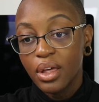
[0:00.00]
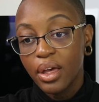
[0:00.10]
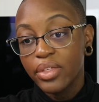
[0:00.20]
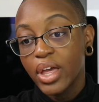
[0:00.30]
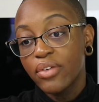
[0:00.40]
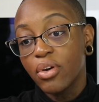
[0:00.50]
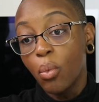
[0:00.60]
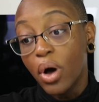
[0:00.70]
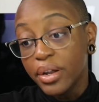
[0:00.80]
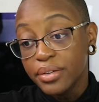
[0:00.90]
I think
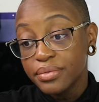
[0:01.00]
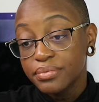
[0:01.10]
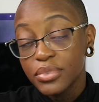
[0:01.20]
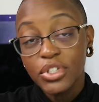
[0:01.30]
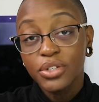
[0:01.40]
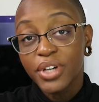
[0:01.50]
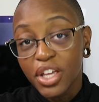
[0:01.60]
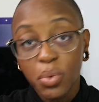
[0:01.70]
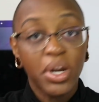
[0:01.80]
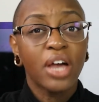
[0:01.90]
having one, okay,
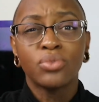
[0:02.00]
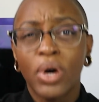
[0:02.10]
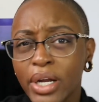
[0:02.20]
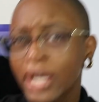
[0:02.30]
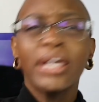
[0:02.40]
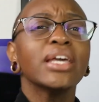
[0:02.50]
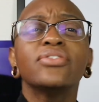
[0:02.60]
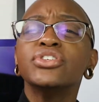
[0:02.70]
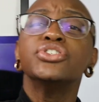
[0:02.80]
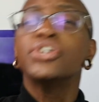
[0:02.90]
you want to have one,
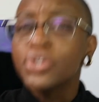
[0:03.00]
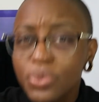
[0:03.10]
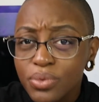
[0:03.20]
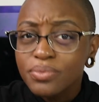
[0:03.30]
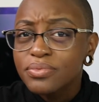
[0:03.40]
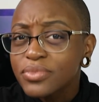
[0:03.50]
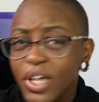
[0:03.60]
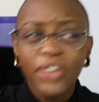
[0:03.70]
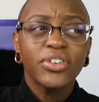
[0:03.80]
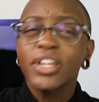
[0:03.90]
even two.
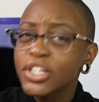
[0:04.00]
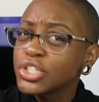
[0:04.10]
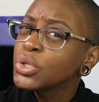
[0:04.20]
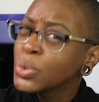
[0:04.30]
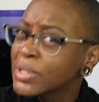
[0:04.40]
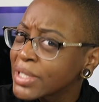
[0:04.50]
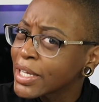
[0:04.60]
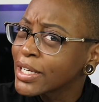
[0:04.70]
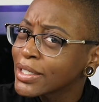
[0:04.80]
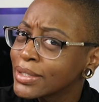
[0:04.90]
I feel like two is
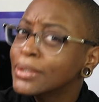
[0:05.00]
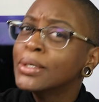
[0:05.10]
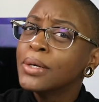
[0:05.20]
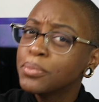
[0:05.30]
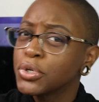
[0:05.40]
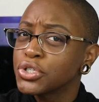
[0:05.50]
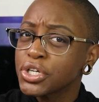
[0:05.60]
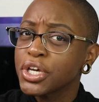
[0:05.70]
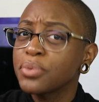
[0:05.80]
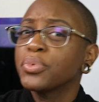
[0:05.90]
like
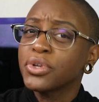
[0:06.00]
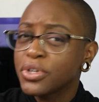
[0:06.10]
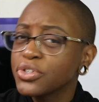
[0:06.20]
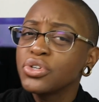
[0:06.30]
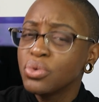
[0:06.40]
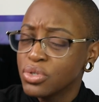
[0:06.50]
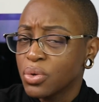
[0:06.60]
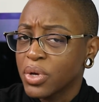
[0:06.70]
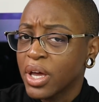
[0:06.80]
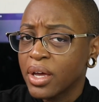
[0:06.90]
pushing it, but two is
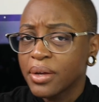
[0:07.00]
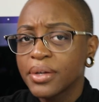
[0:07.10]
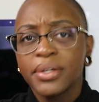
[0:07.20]
okay.